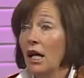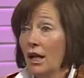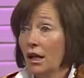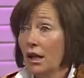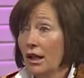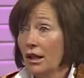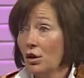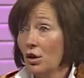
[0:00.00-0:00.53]

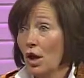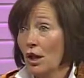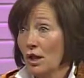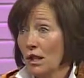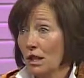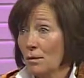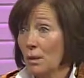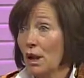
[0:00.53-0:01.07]
kindergarten
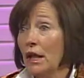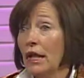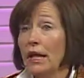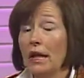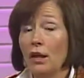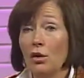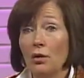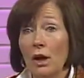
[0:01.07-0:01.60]
is
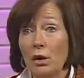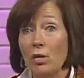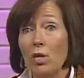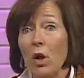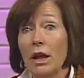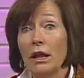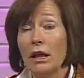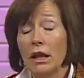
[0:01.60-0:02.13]
play, grade
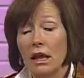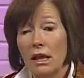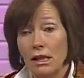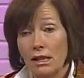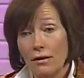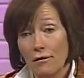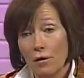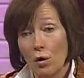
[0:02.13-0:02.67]
one
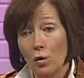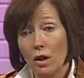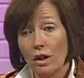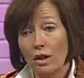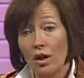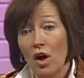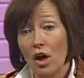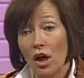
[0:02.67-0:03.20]
is
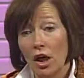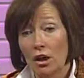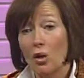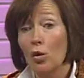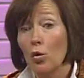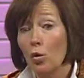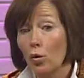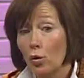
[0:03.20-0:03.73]
focus on
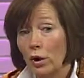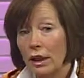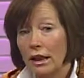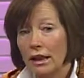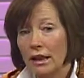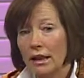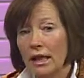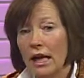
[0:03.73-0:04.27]

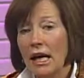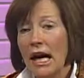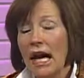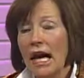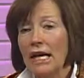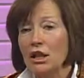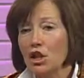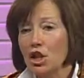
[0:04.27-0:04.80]
reading
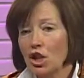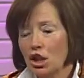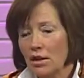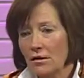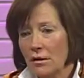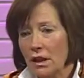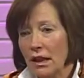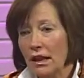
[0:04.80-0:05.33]
and
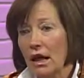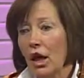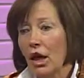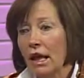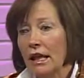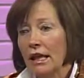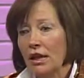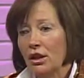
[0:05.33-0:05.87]
shifting
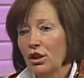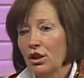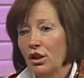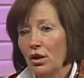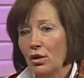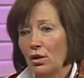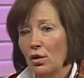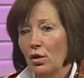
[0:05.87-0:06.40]

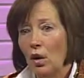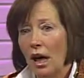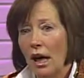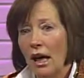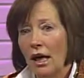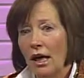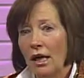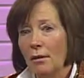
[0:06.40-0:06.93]
into
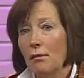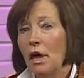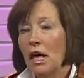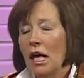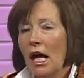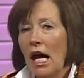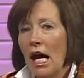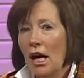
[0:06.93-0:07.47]
um,
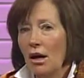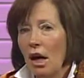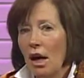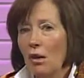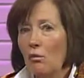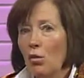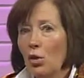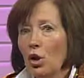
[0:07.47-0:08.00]
a, a,
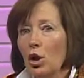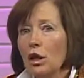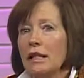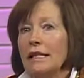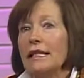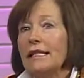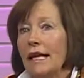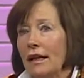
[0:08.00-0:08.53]
more
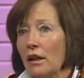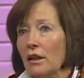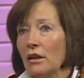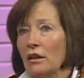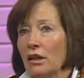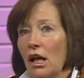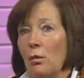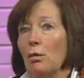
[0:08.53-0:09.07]

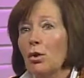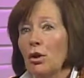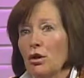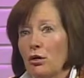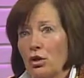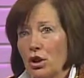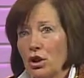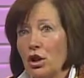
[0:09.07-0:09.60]
settled
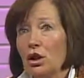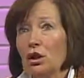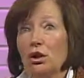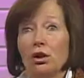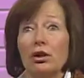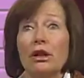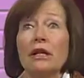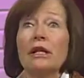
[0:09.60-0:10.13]
approach Structure. to
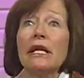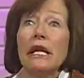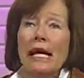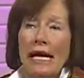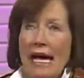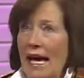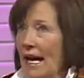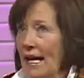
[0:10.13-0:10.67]
learning.
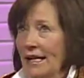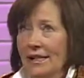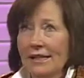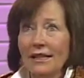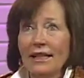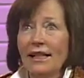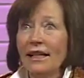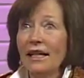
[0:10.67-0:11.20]
And,
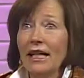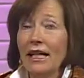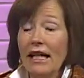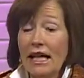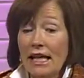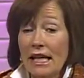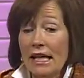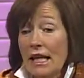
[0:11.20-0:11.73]
uh,
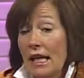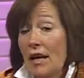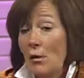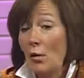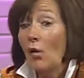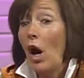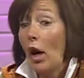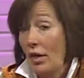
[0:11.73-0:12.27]

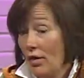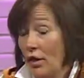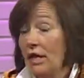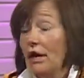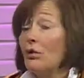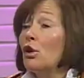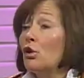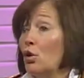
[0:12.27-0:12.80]

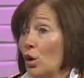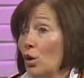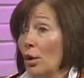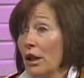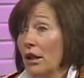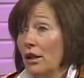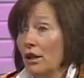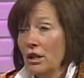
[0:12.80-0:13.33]
yet they're
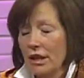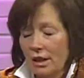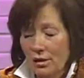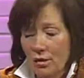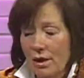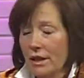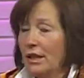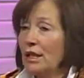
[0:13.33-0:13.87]
growing in our
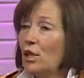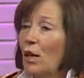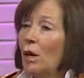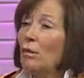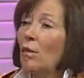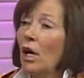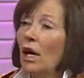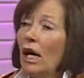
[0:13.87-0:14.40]
districts. So I,
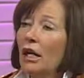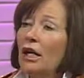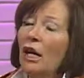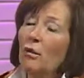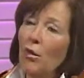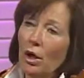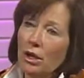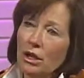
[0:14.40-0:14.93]
brought, I
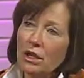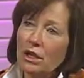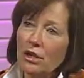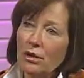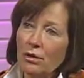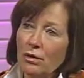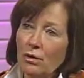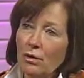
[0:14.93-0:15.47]
wanted
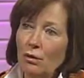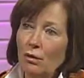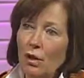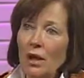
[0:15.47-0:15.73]
to